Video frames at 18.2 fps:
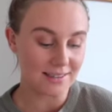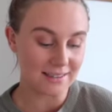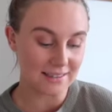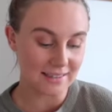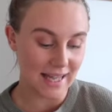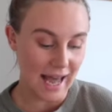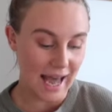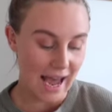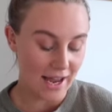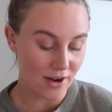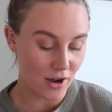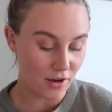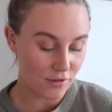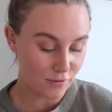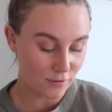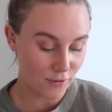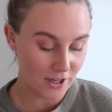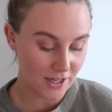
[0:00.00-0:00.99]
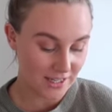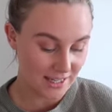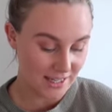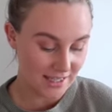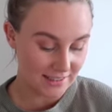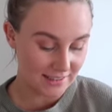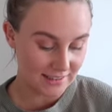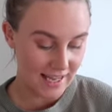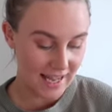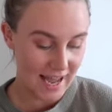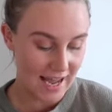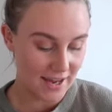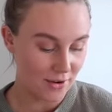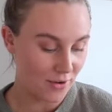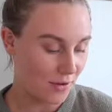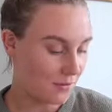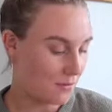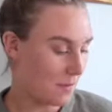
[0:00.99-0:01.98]
scan, our 3D
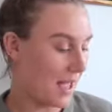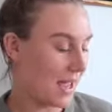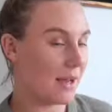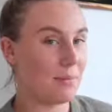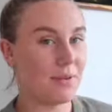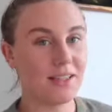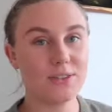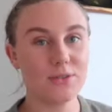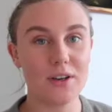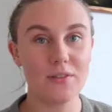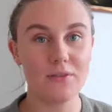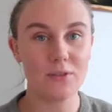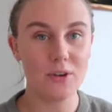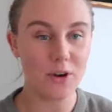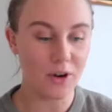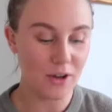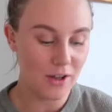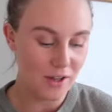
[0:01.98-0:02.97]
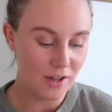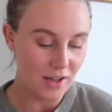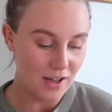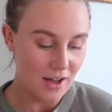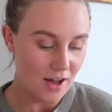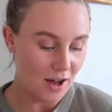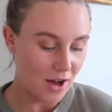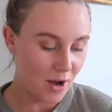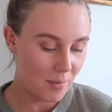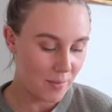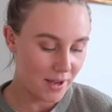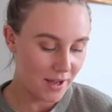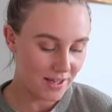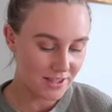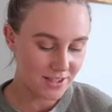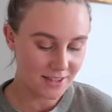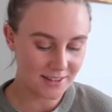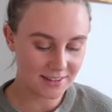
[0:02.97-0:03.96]
scan of baby. So I've got our
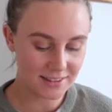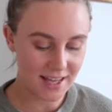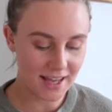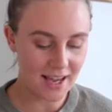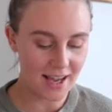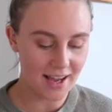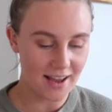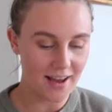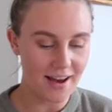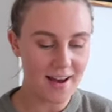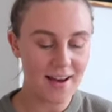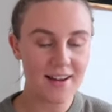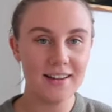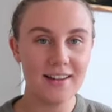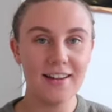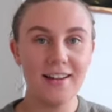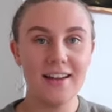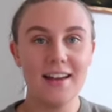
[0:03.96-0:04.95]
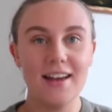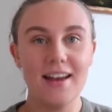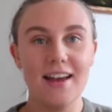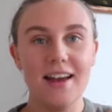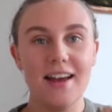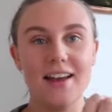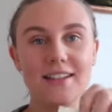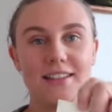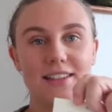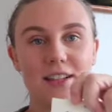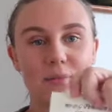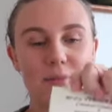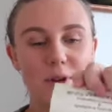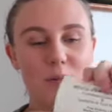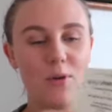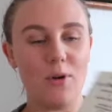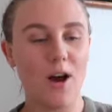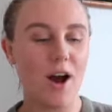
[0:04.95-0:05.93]
pictures here. Some
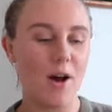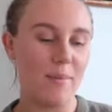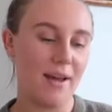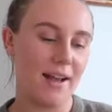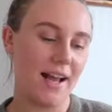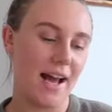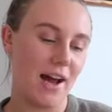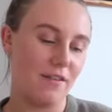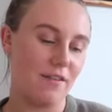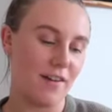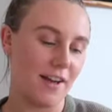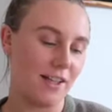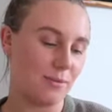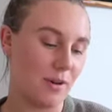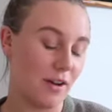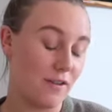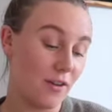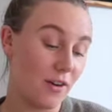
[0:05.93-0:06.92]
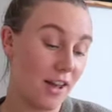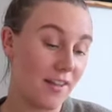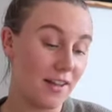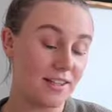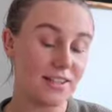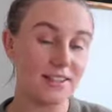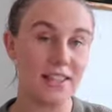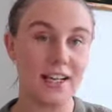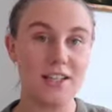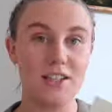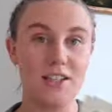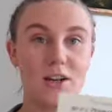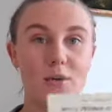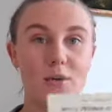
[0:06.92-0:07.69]
people can't make out a face, but I feel like this is actually